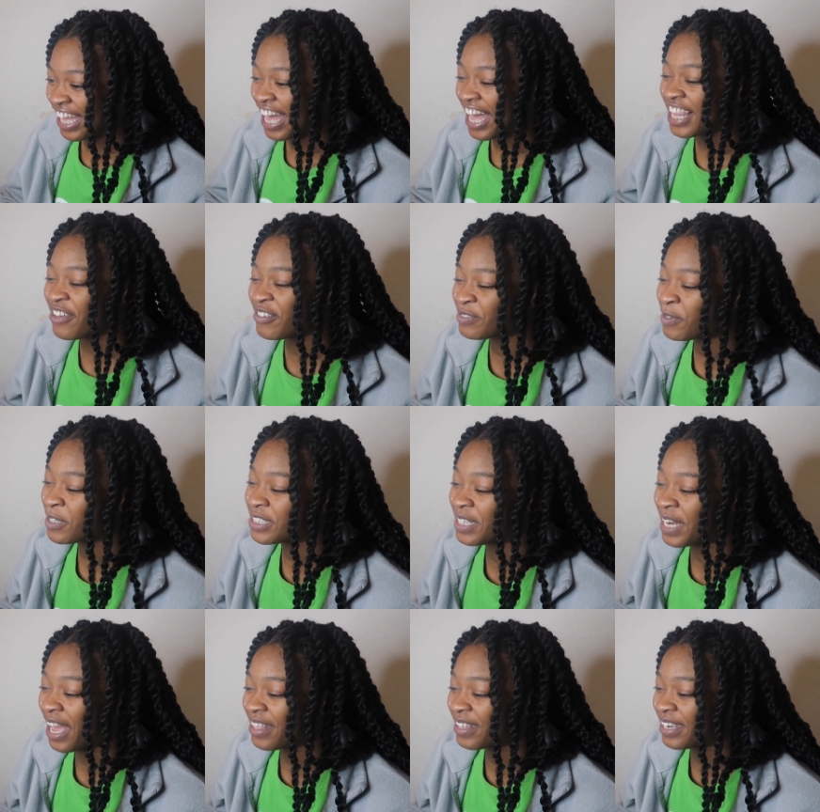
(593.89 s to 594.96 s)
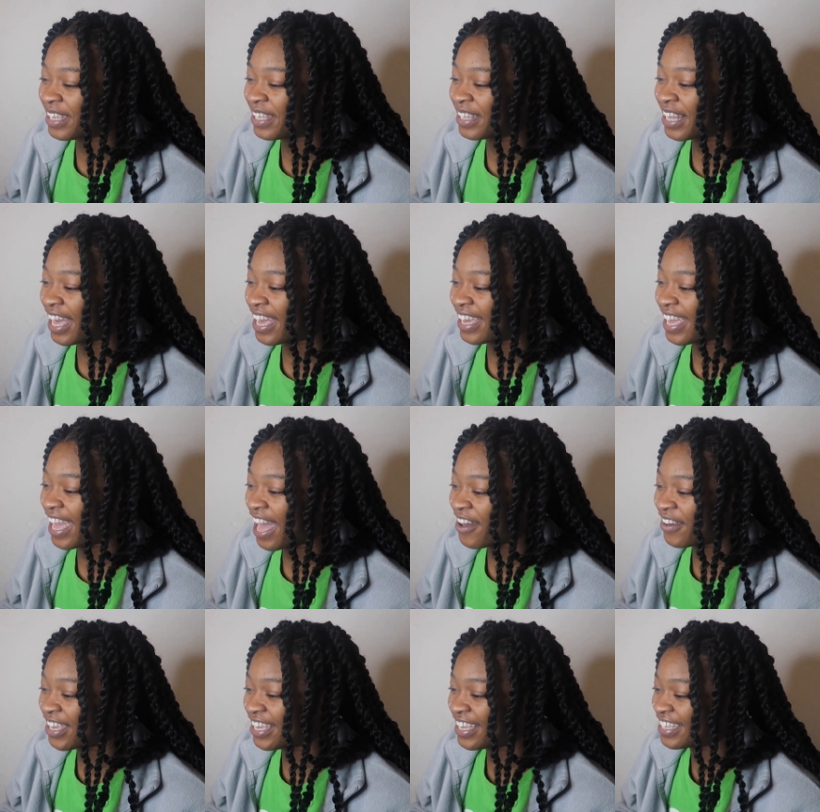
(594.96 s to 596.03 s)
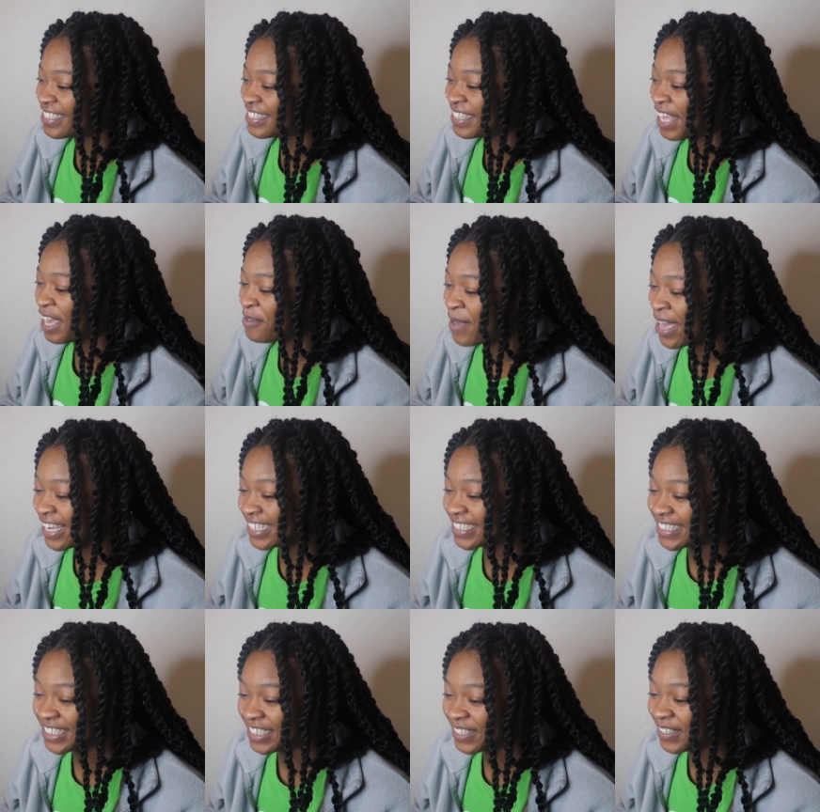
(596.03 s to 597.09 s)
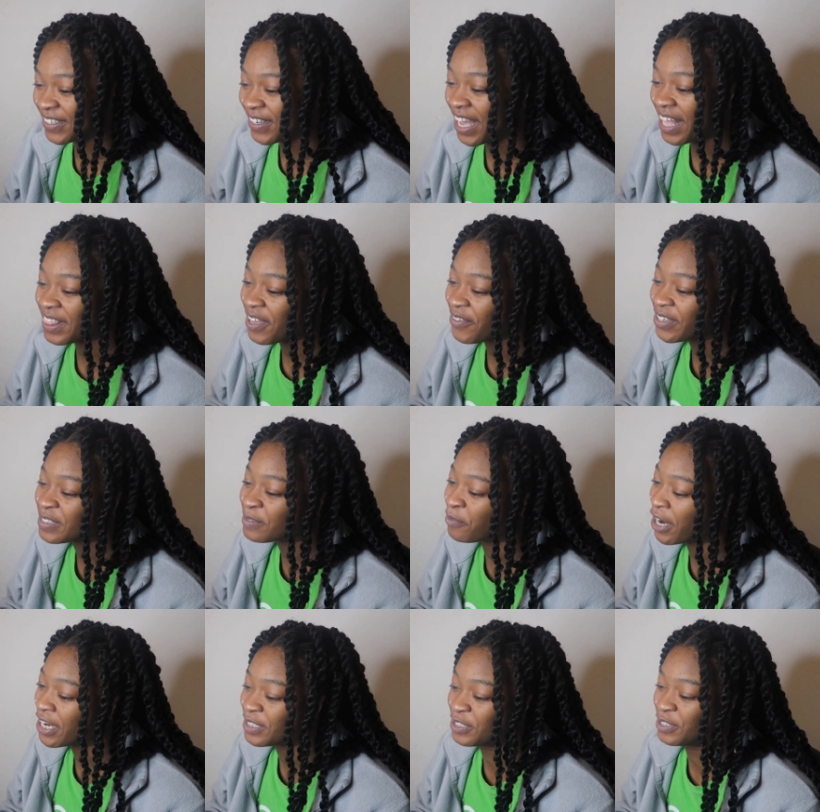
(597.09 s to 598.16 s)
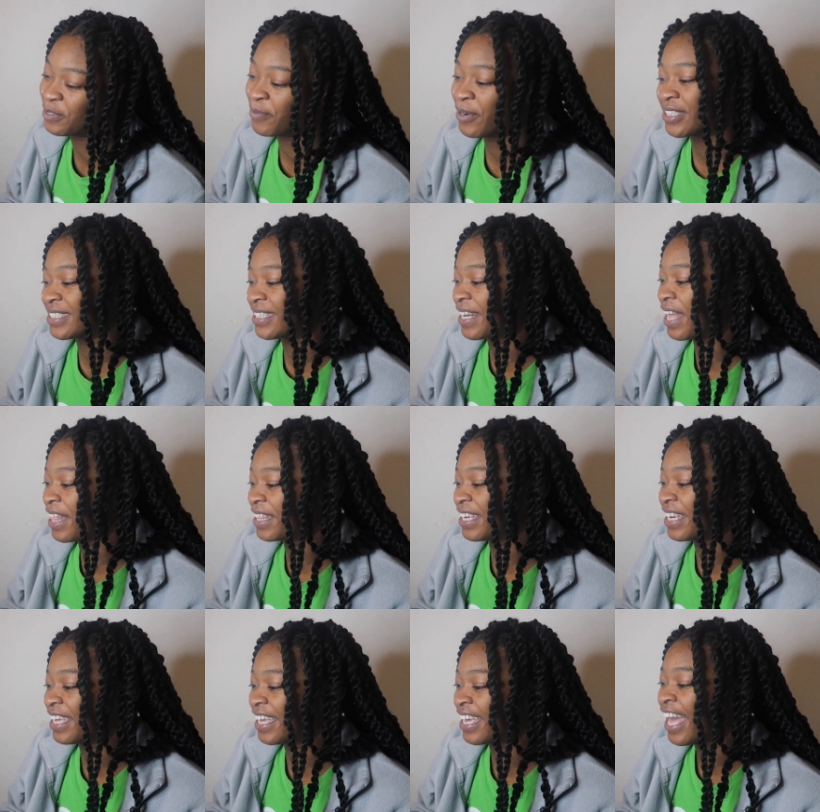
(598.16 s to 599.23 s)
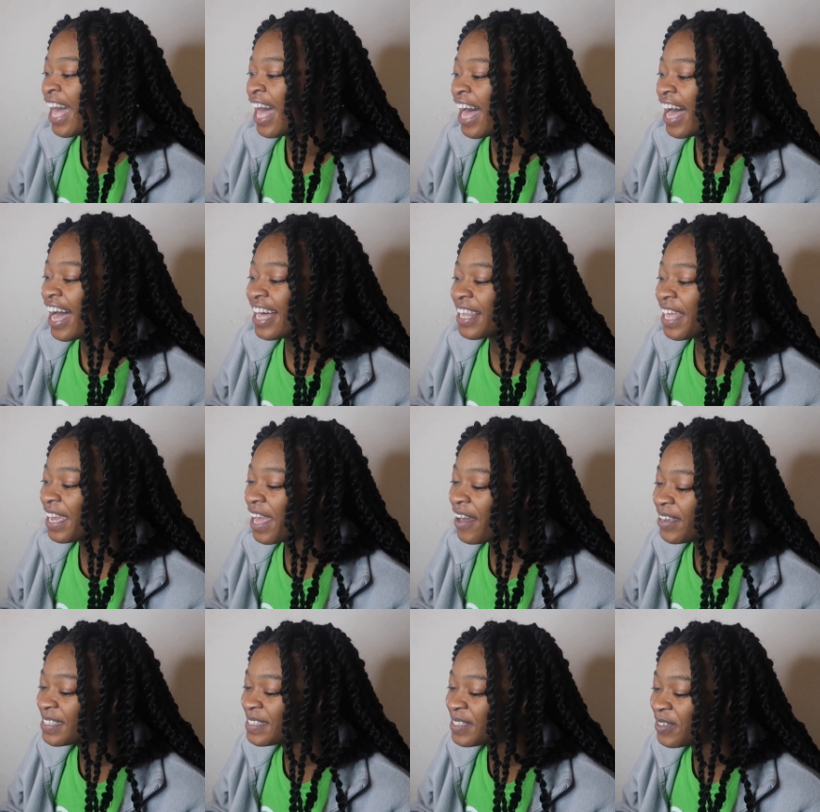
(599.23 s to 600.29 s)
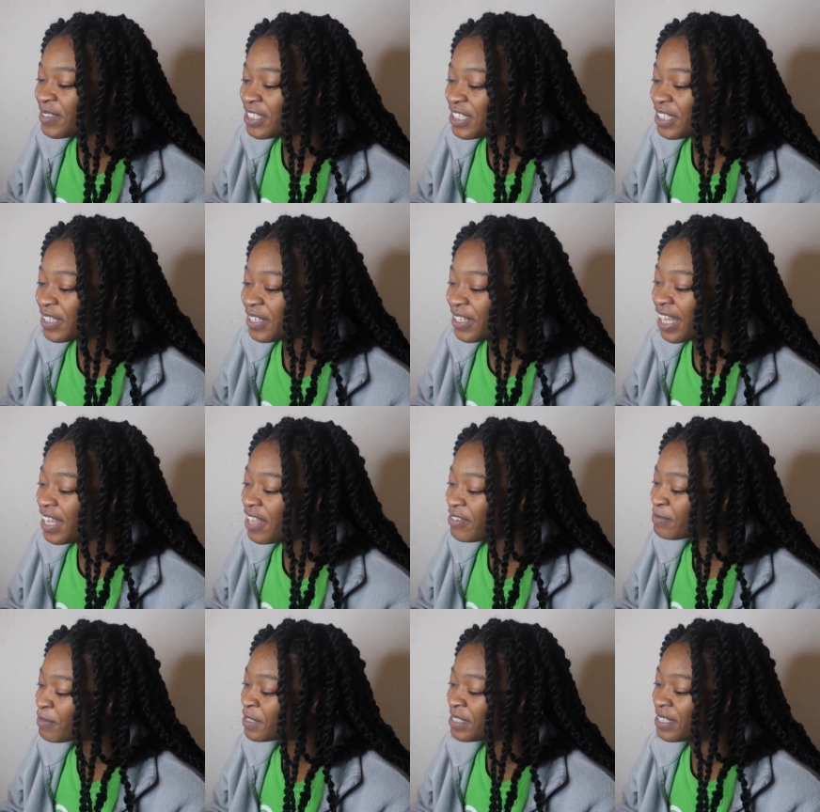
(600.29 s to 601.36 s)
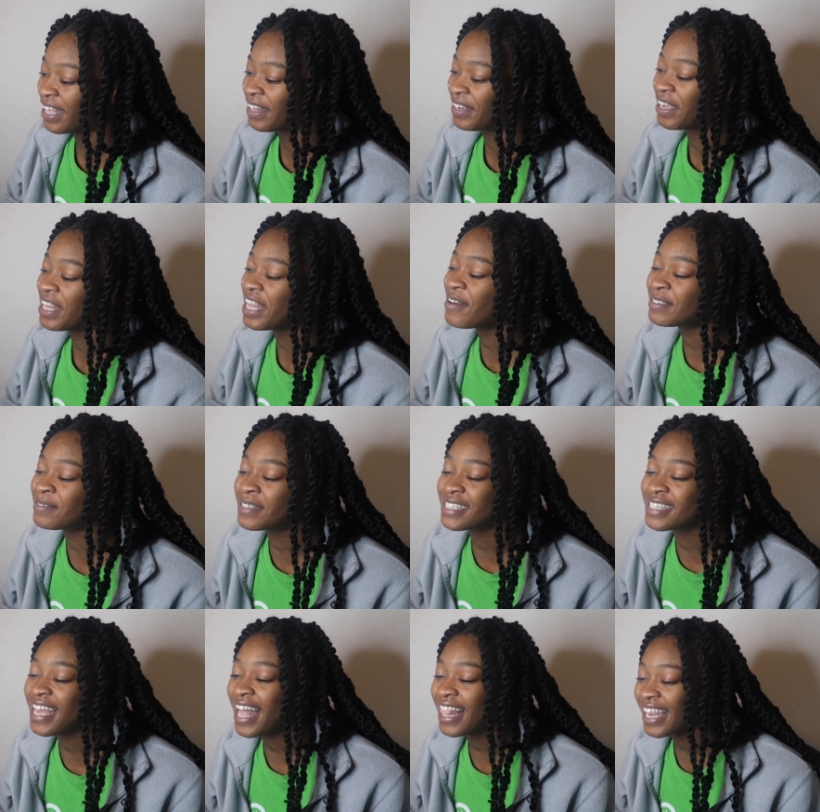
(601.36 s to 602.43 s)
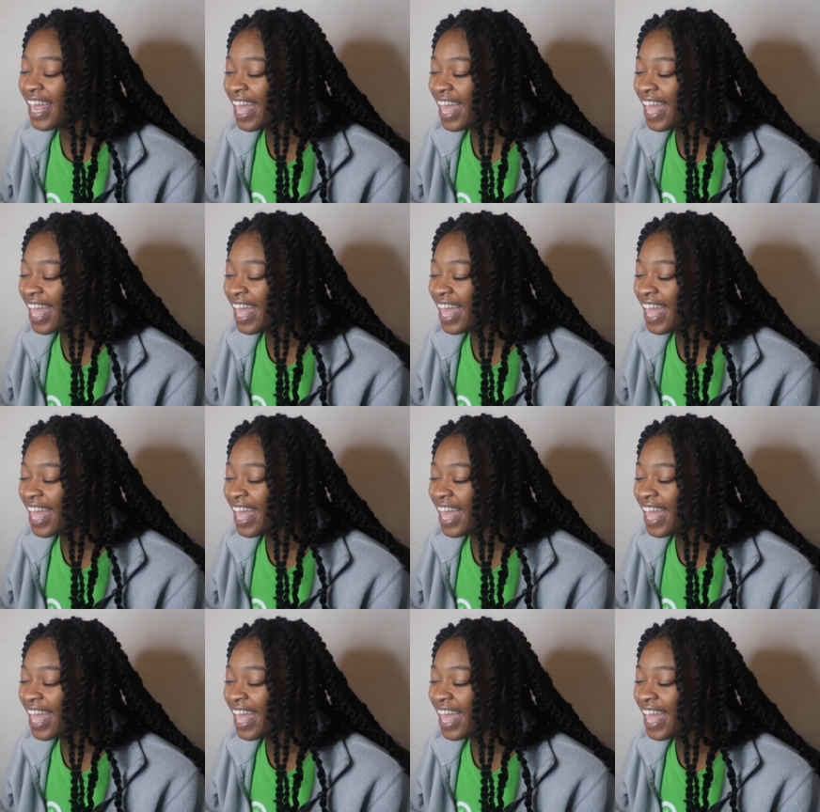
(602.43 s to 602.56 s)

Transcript: I love his personality, like how he is laid back and chill. I love his bright, chill personality. I like how he's so chill. I love his personality. I love his personality.